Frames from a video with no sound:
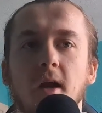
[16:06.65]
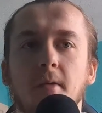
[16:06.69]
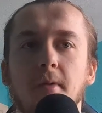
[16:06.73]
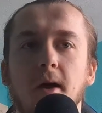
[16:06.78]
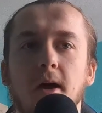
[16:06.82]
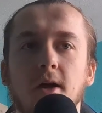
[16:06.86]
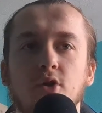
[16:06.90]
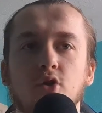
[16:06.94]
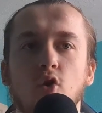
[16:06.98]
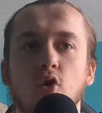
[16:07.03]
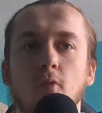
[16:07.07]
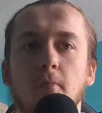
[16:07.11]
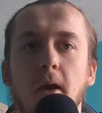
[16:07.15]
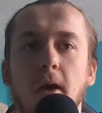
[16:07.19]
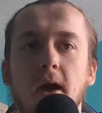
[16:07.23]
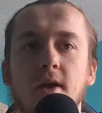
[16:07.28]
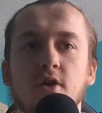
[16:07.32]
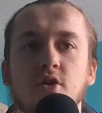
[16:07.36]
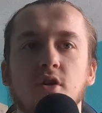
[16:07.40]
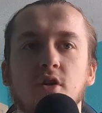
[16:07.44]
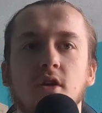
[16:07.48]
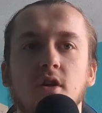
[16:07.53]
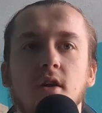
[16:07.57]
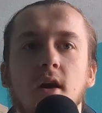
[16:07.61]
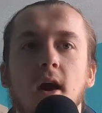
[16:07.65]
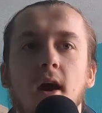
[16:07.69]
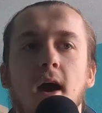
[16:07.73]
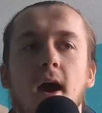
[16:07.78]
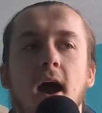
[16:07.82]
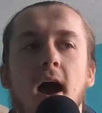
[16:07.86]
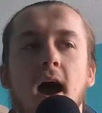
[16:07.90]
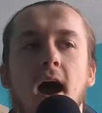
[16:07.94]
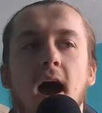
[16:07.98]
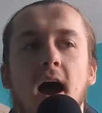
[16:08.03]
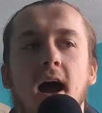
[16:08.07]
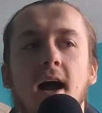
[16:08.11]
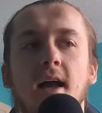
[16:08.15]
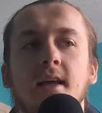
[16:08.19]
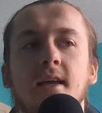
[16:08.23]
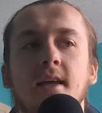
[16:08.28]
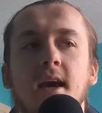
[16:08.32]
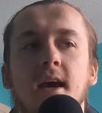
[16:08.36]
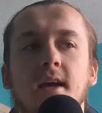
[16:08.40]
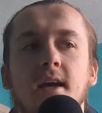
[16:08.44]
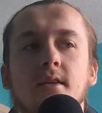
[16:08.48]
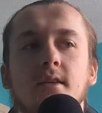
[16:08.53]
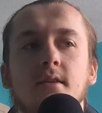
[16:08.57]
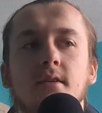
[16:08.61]
by Joe Pesci, and
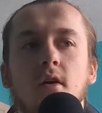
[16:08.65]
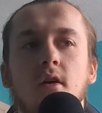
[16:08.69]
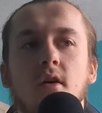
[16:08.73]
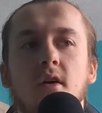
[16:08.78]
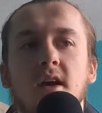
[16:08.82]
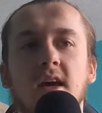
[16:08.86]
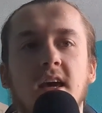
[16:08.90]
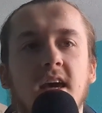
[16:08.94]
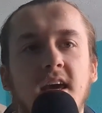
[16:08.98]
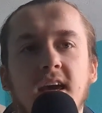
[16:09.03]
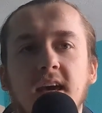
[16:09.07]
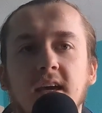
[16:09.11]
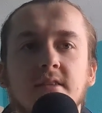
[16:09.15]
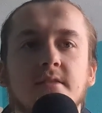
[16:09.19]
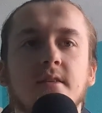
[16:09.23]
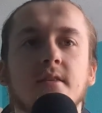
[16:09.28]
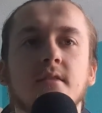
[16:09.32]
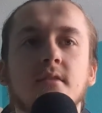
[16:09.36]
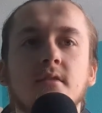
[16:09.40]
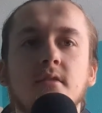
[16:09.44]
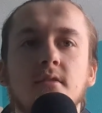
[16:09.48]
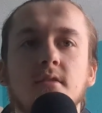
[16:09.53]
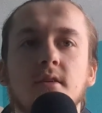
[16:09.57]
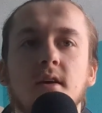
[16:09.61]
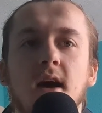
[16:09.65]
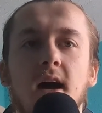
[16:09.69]
yet he isn't.